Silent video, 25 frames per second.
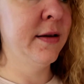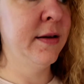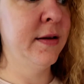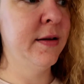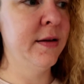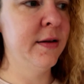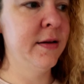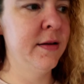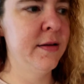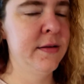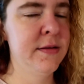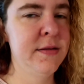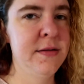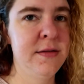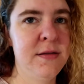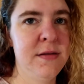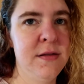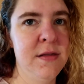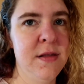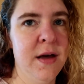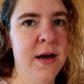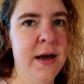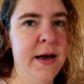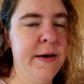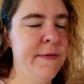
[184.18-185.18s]
the,
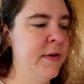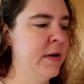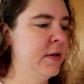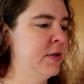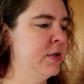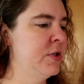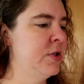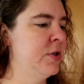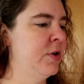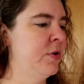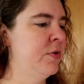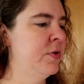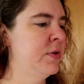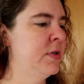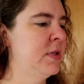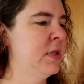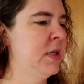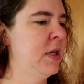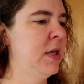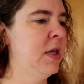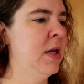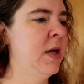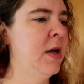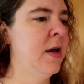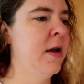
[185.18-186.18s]
the oven shows
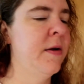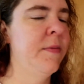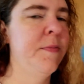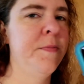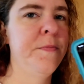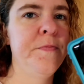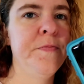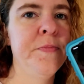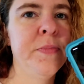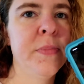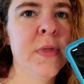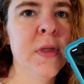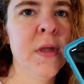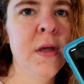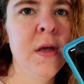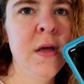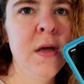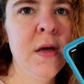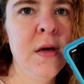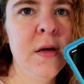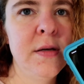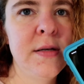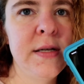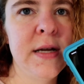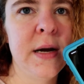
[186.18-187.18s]
the um,
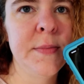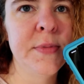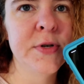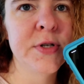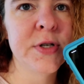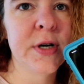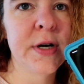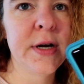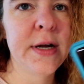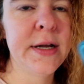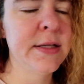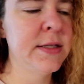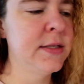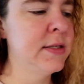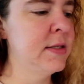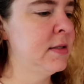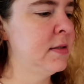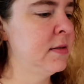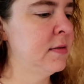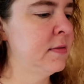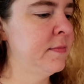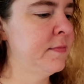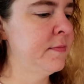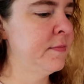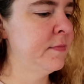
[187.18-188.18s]
temperature.
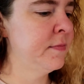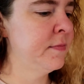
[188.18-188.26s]
It's,